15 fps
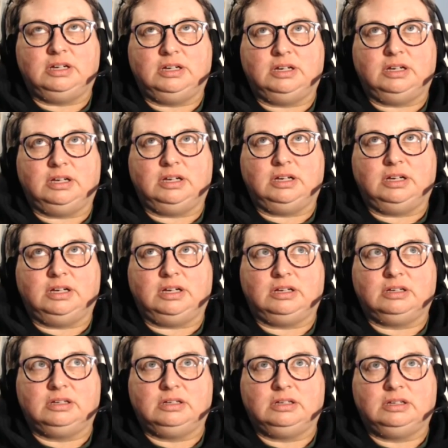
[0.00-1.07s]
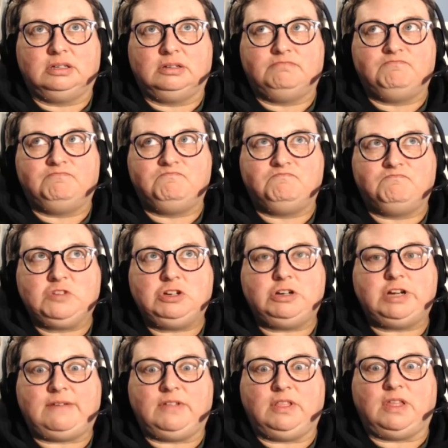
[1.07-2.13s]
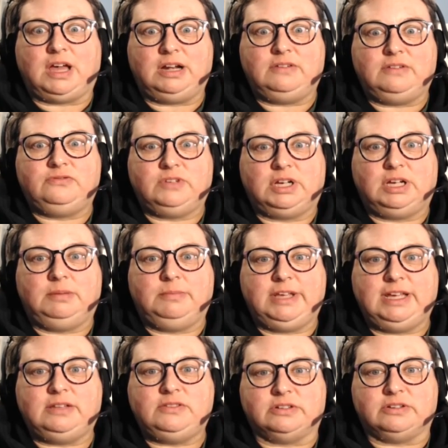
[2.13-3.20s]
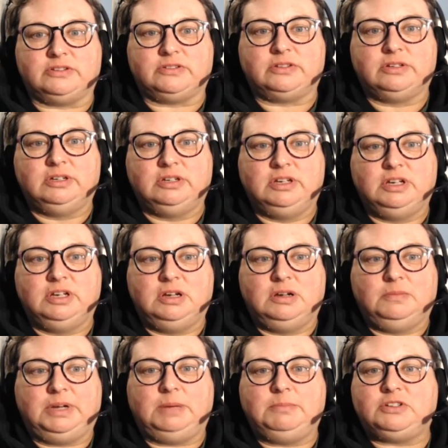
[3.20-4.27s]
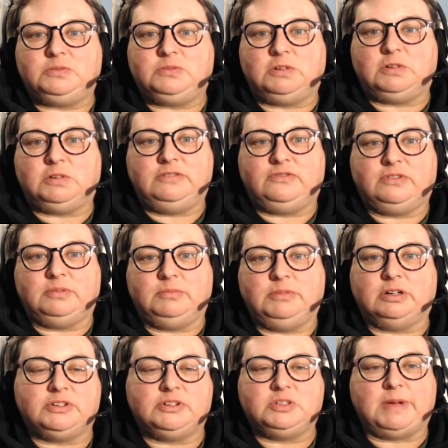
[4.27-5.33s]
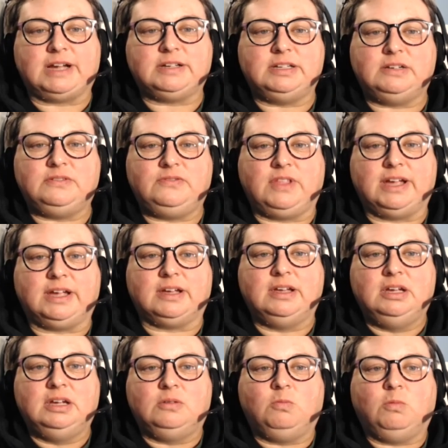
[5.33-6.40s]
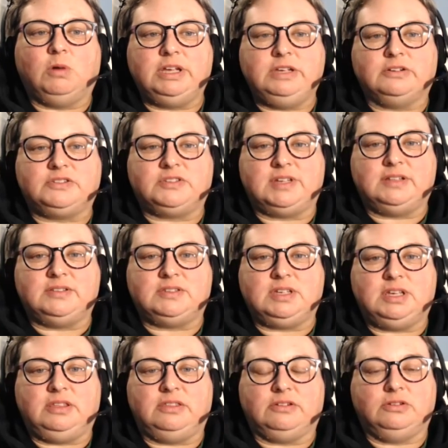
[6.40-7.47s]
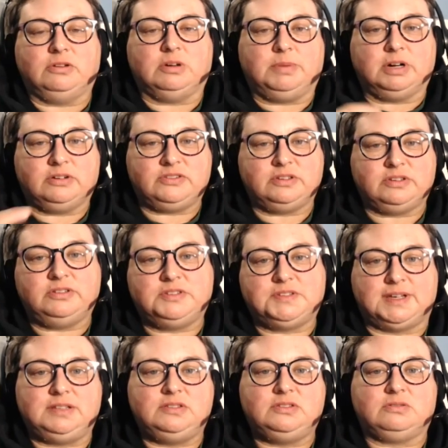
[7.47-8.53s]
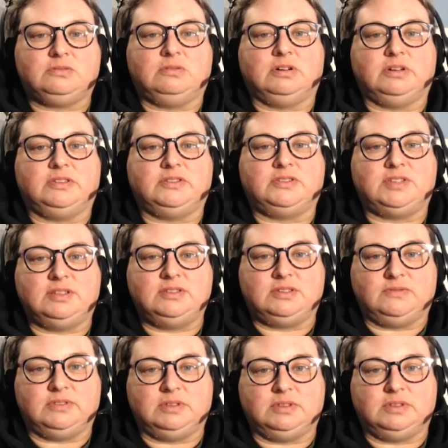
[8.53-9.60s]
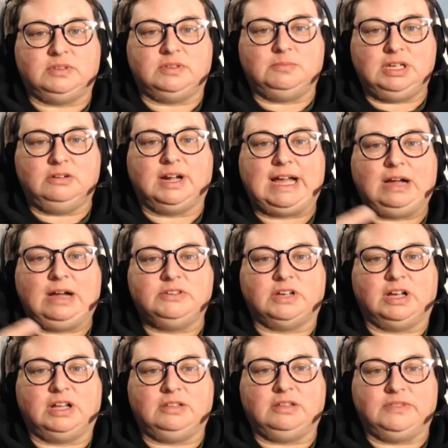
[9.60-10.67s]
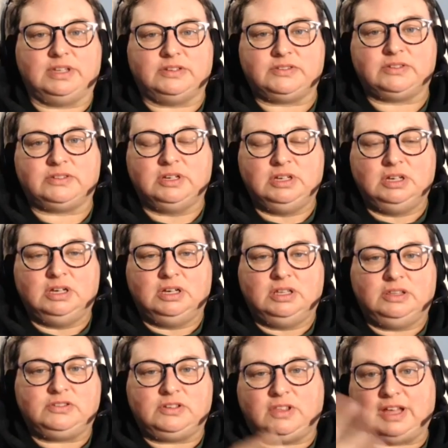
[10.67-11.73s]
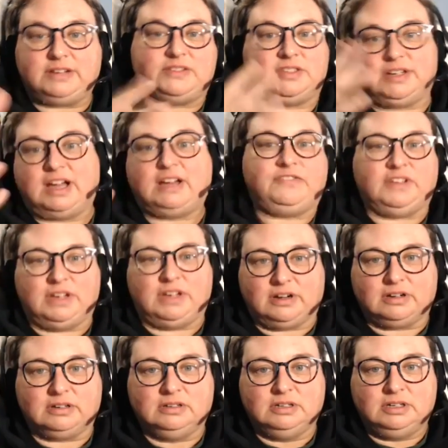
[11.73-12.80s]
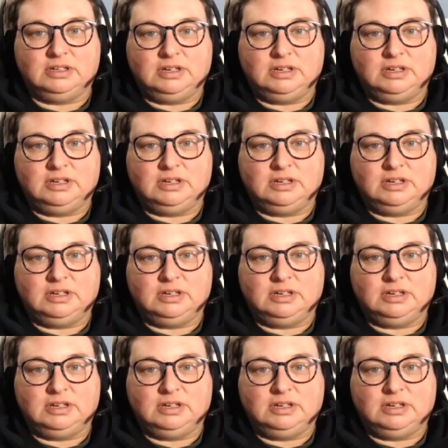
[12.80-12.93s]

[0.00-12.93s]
could have a lot of answers, but I'm just wondering from your perspective, like what your sense, either your personal sense or the sense of the meeting, or how is all of this? There's a lot of stuff here.